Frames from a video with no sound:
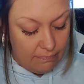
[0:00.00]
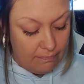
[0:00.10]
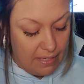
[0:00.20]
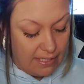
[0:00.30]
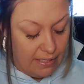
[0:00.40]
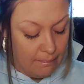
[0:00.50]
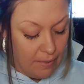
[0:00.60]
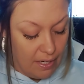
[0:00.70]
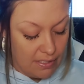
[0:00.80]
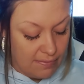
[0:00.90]
making
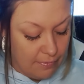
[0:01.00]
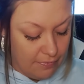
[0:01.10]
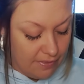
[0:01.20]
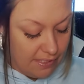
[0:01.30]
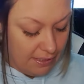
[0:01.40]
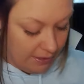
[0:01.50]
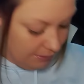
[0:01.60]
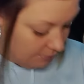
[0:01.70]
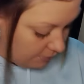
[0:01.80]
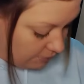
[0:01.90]
boss moves here.
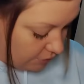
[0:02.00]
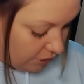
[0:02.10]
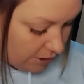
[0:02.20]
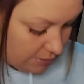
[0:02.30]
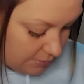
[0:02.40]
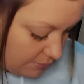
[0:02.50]
Oh, shit.